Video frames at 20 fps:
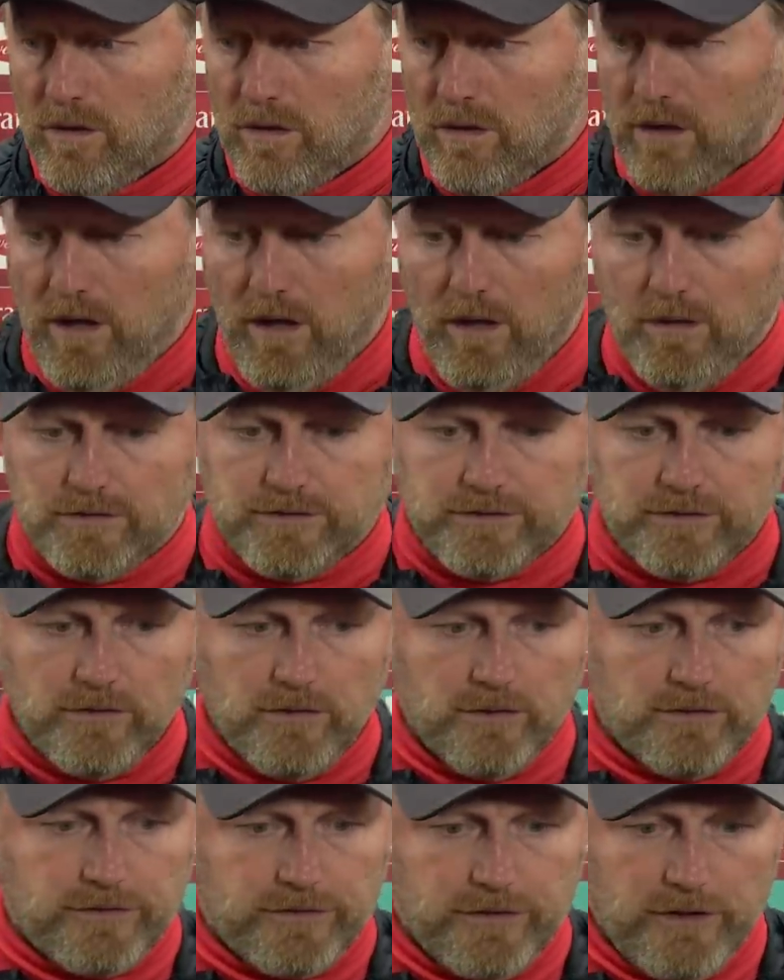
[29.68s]
Yeah,
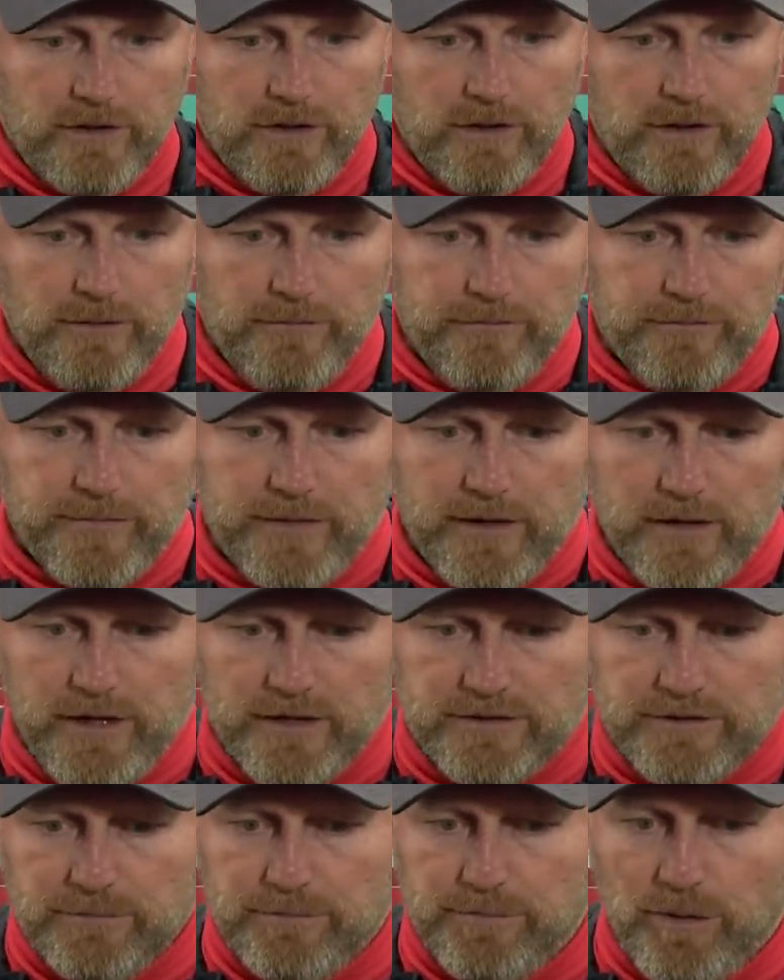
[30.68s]

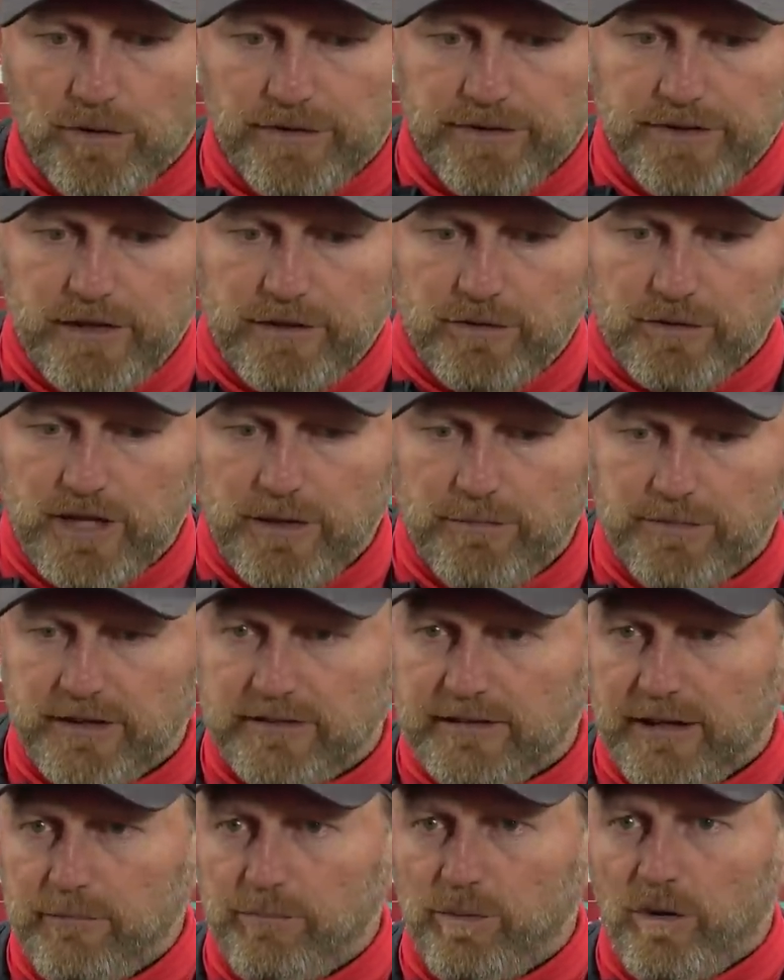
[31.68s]
it's important that you keep the
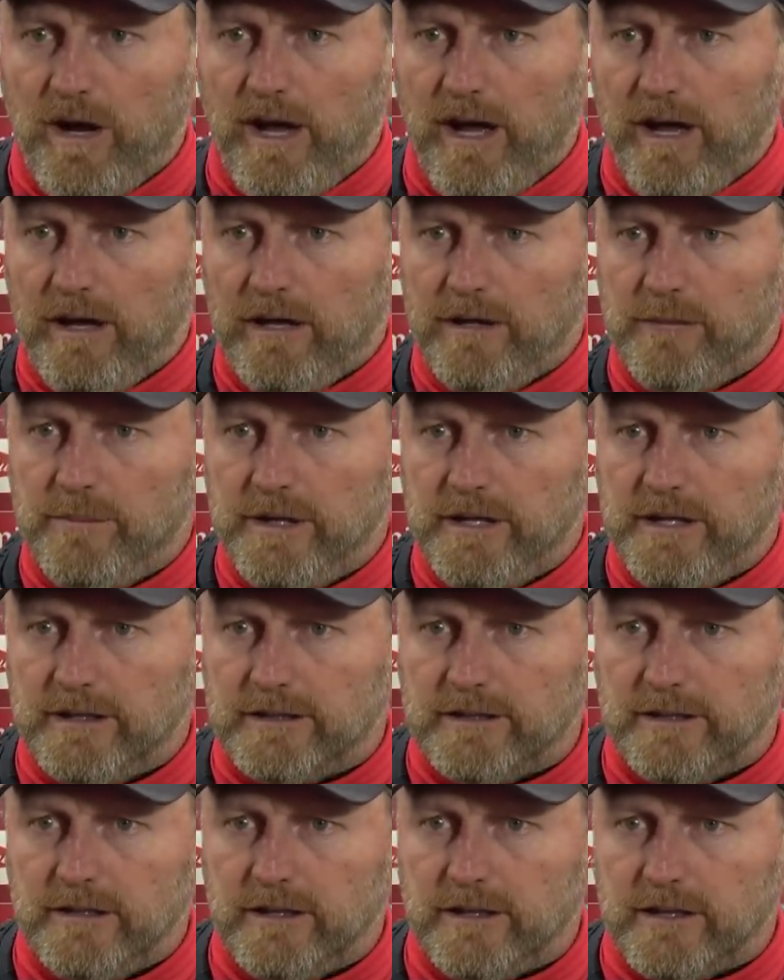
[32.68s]
tempo high
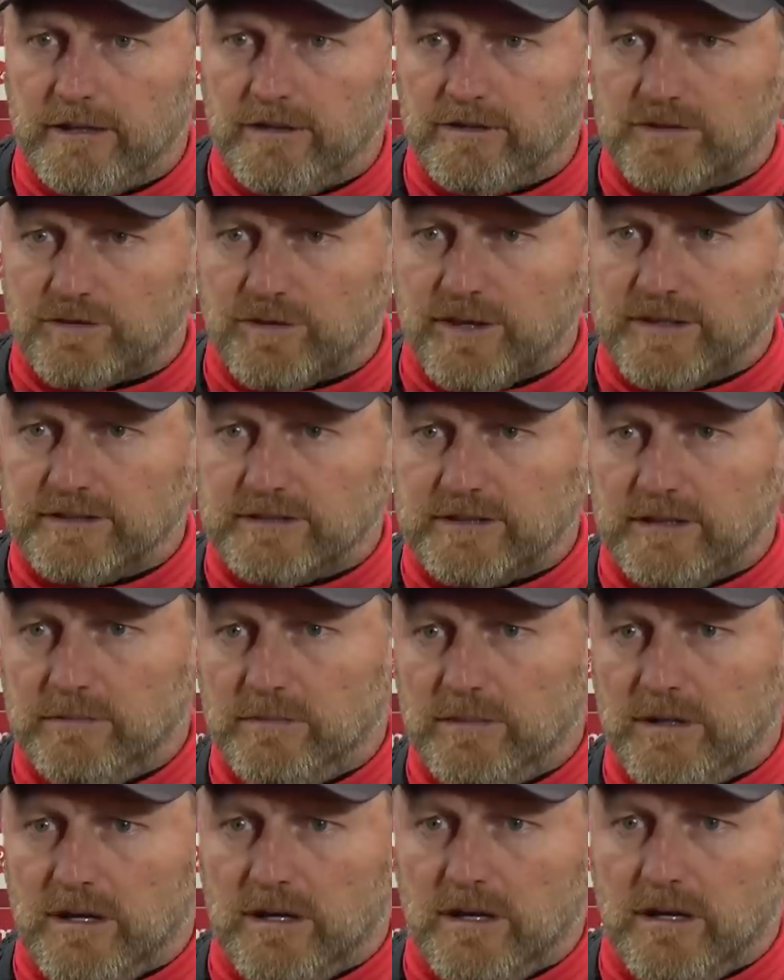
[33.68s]
immediately, that you stress them.